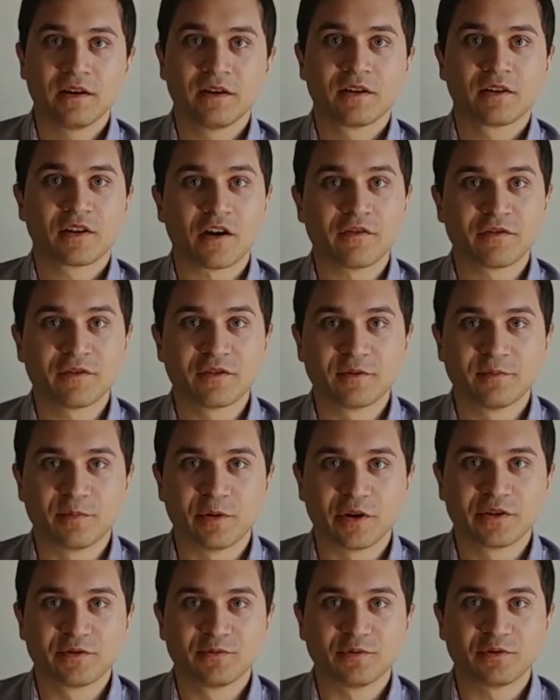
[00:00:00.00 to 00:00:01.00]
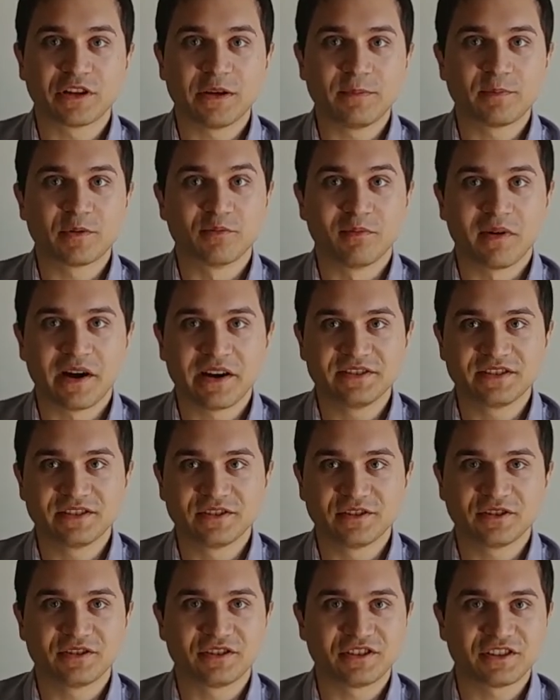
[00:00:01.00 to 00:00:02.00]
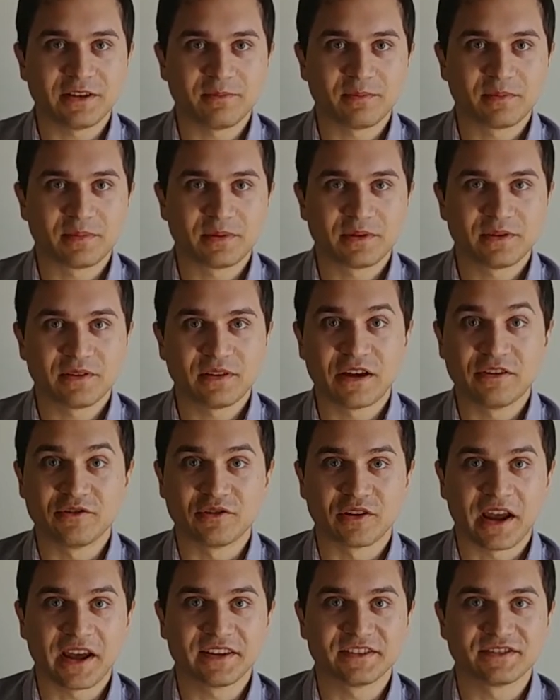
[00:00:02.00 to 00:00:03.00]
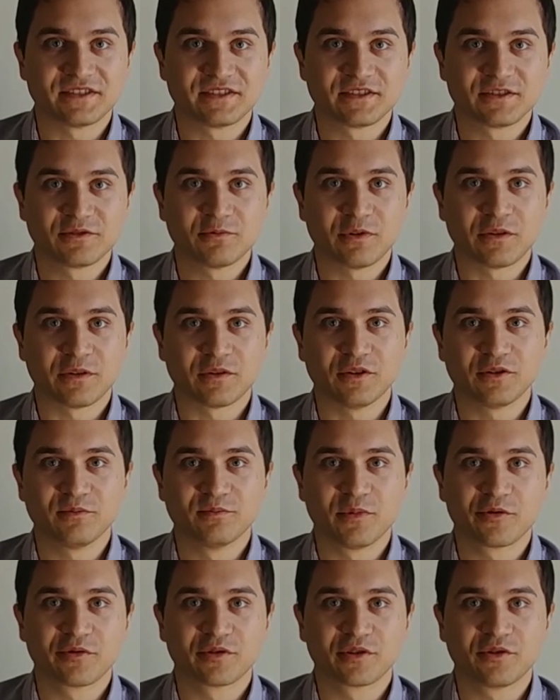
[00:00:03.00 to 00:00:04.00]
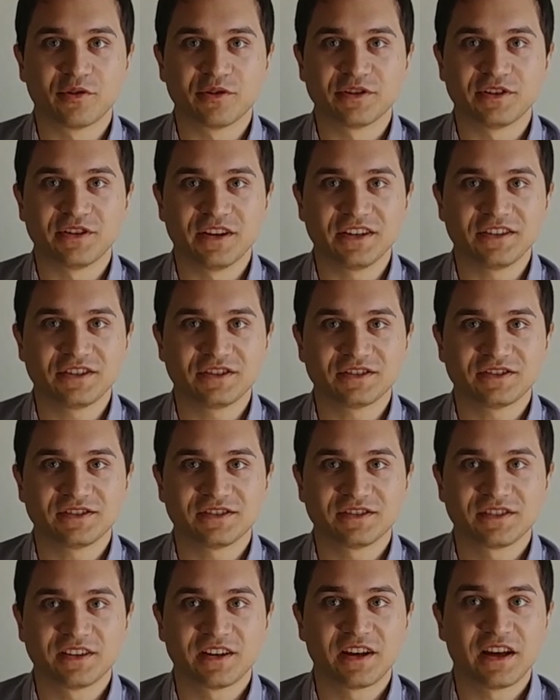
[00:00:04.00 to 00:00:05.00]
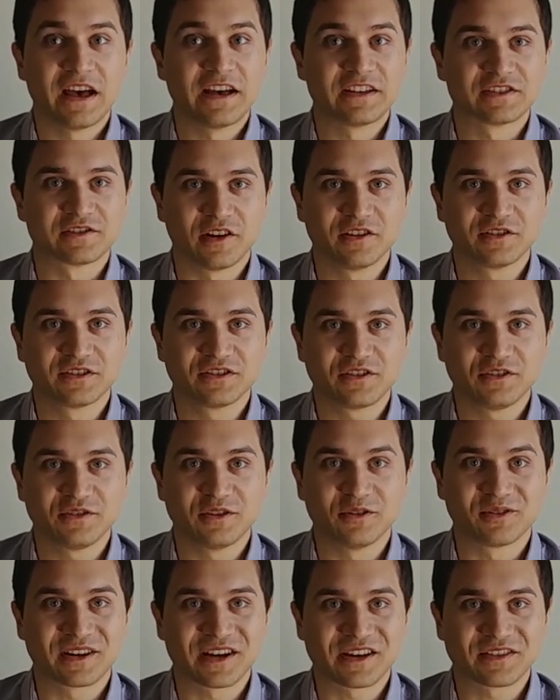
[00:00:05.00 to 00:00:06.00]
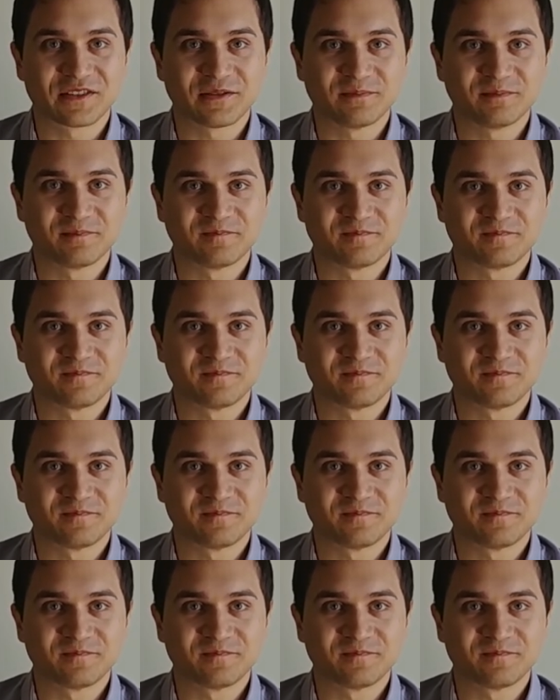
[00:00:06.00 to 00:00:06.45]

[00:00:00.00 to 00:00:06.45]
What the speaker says: Carving the bird will keep your mind in good shape and your hands with good motor coordination, as long as you don't cut them.